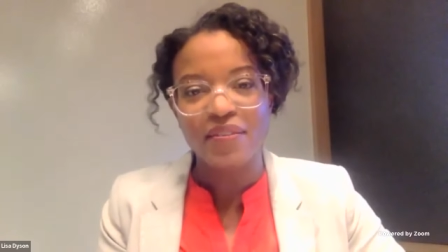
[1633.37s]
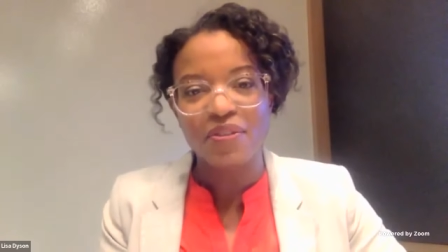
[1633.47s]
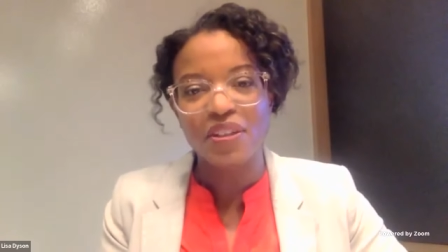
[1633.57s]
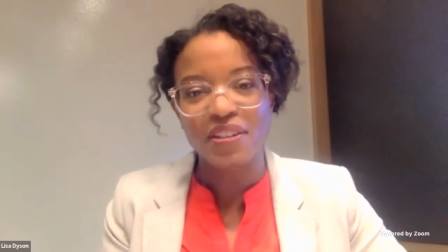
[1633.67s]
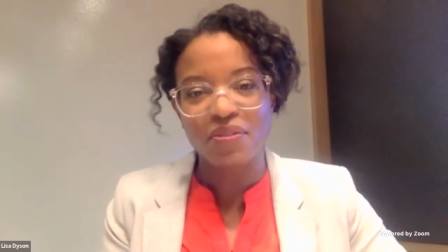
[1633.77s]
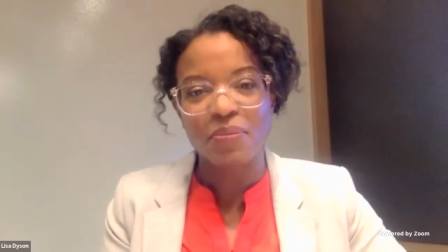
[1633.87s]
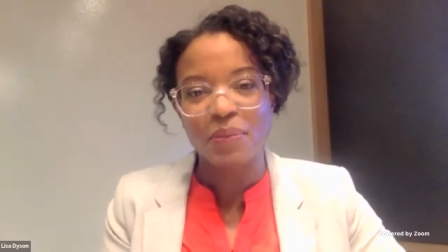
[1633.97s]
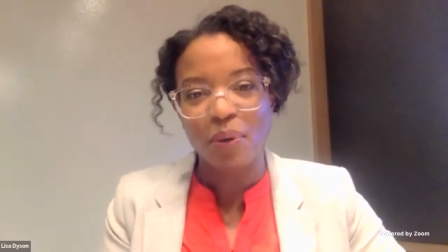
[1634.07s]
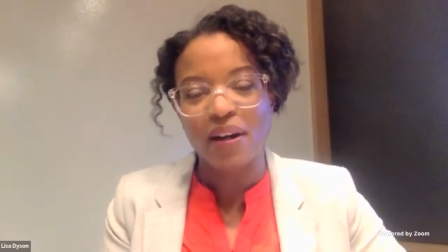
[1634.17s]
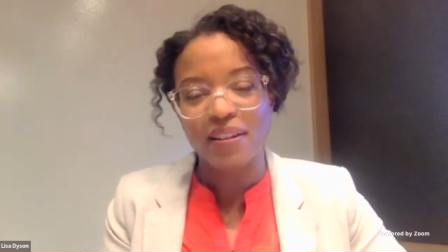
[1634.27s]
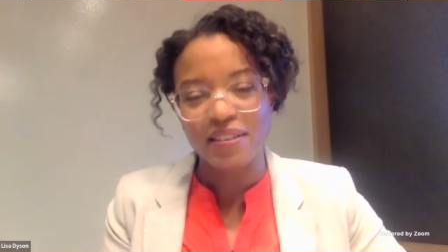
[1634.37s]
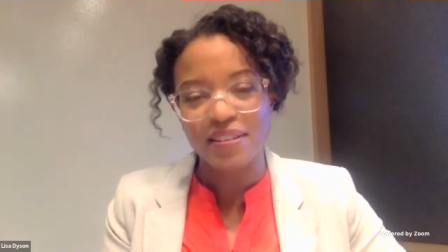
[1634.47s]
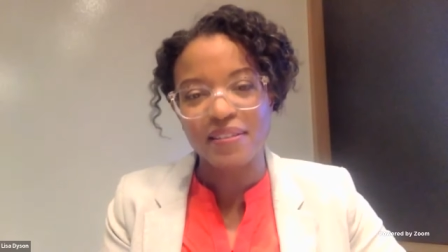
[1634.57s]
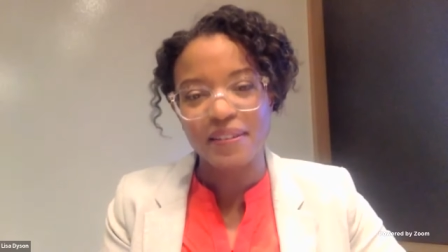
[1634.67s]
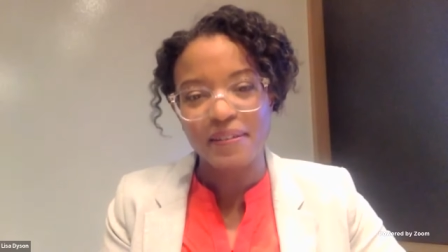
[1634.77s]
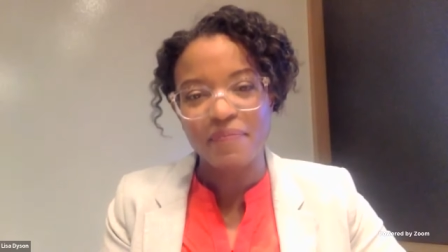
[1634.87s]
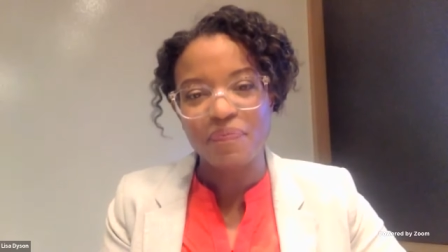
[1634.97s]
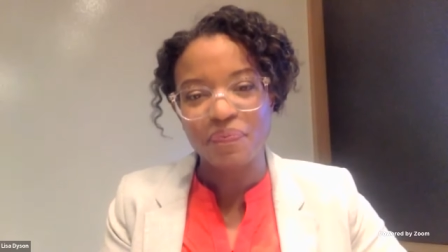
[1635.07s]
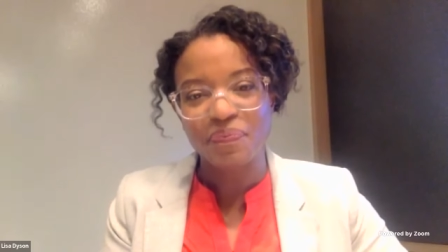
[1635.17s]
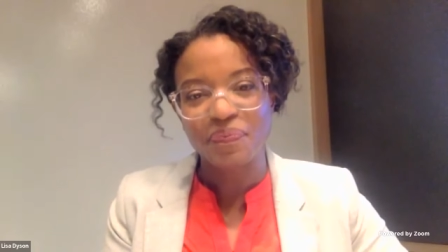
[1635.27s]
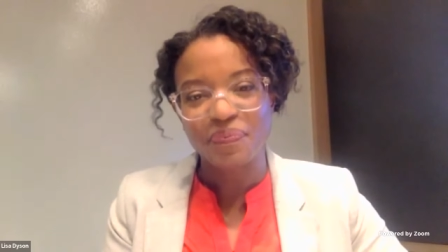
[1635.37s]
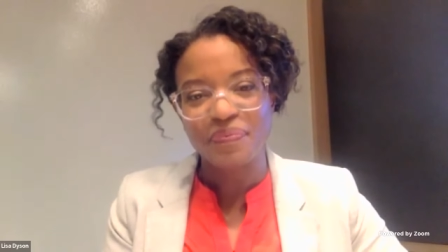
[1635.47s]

for the different meat products. Wow.